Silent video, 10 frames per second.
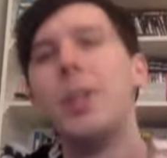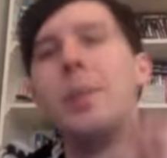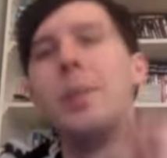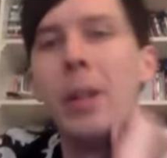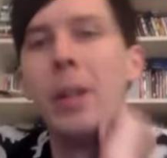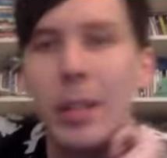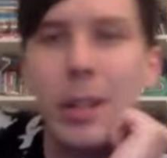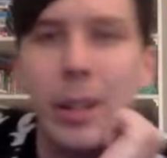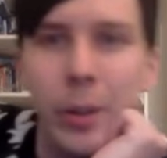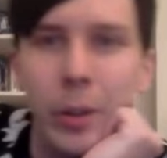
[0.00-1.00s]
to go to bed
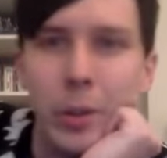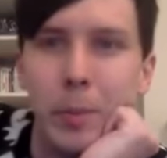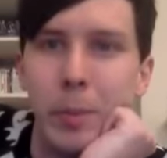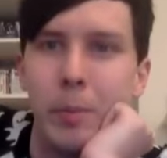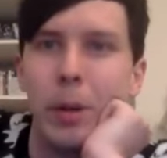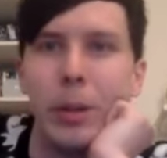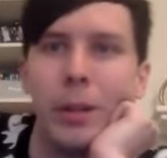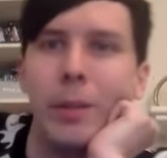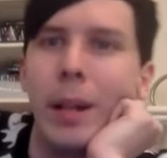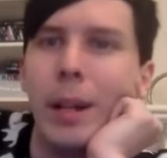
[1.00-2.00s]
early tonight or I'll just be
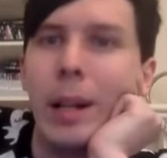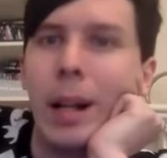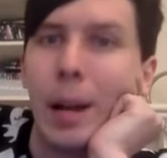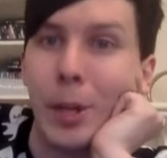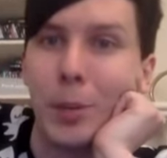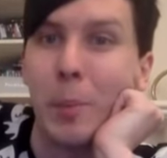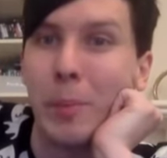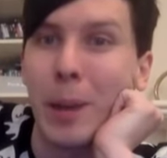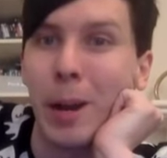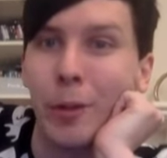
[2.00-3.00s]
broken. I'm meant to
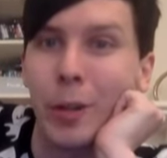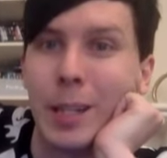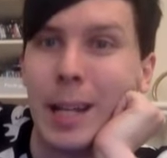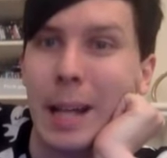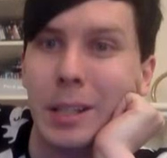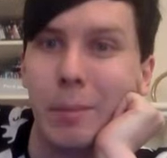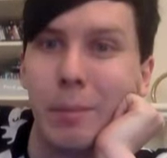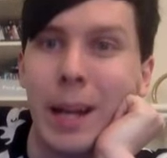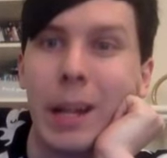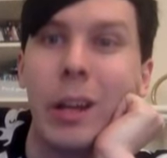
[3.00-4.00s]
be preparing for a test.
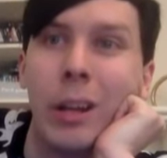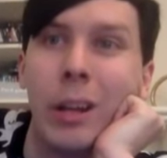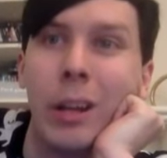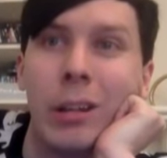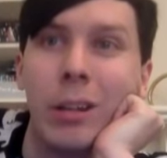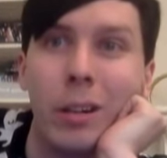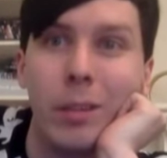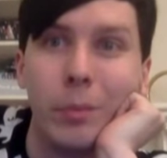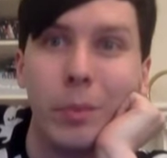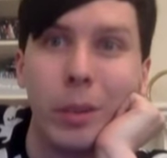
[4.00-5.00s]
Megan,
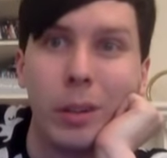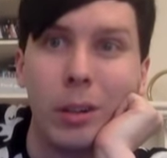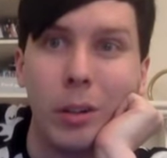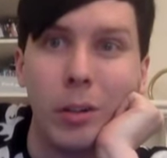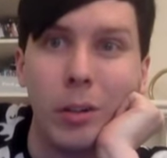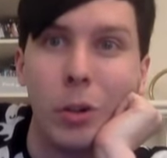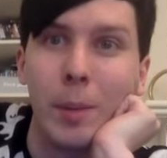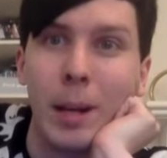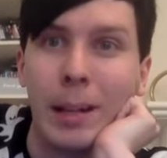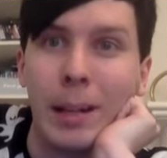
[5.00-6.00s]

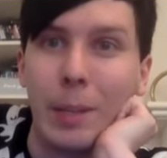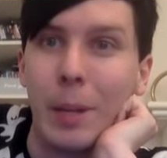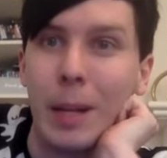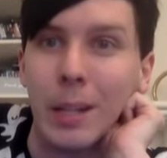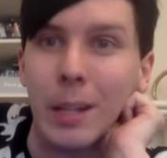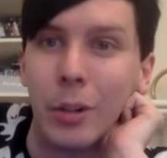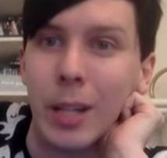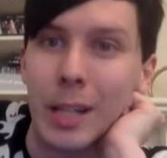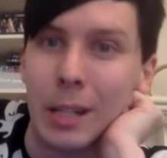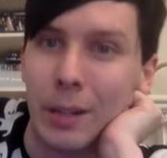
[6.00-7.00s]
talk about leap years
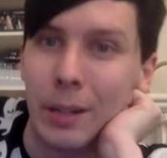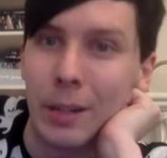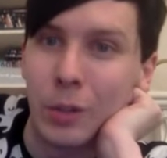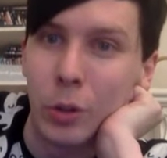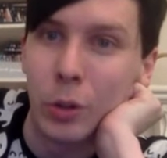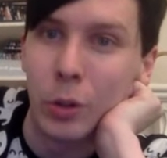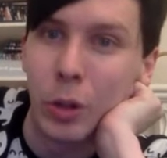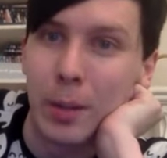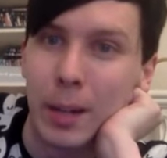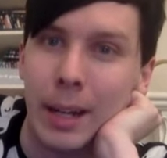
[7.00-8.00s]
in your test. I've taught you about
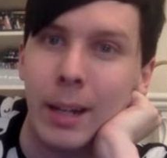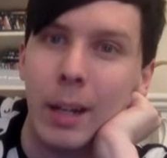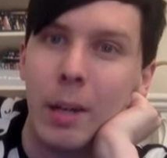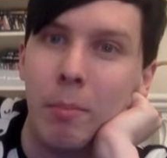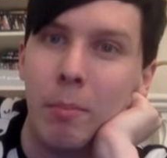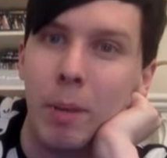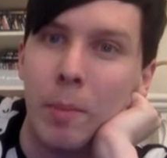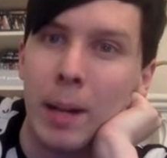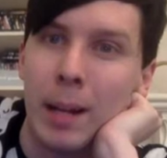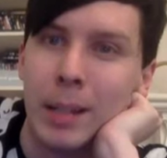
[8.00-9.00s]
that today.
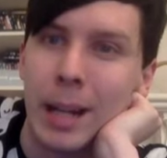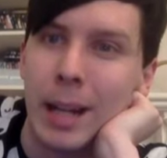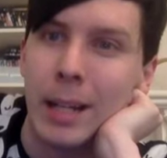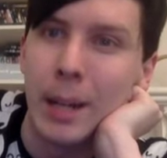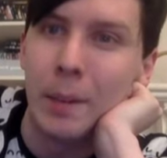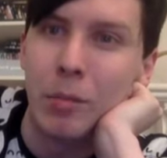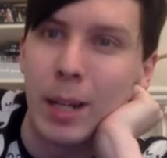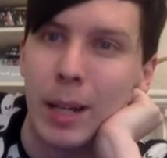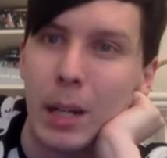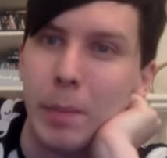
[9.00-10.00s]
Mirabella said, my
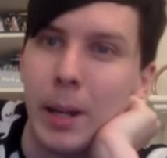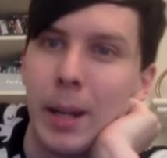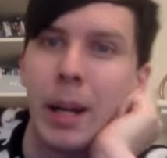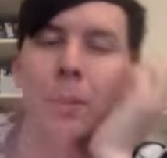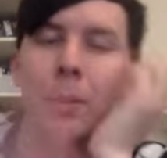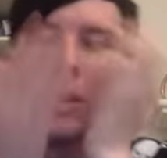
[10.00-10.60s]
guinea pig. I'm just going